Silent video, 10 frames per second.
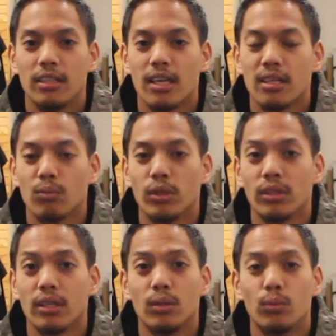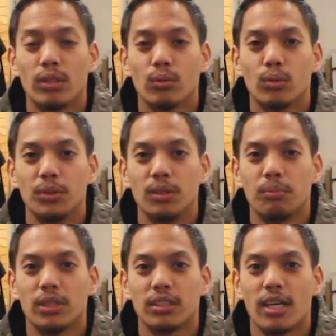yeah, one lucky winner will be
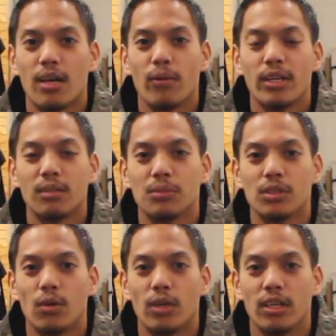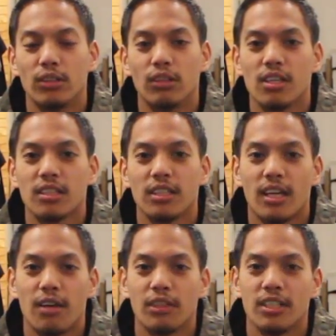picked at random. So good luck,
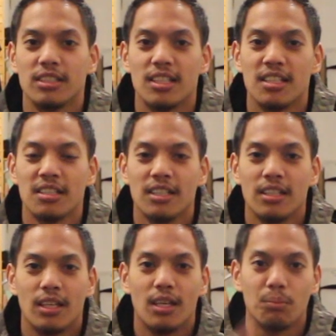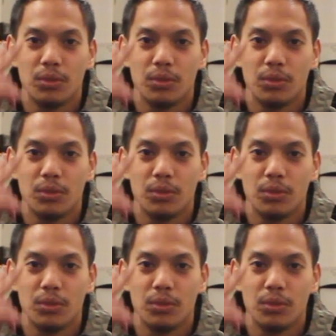have a nice day, and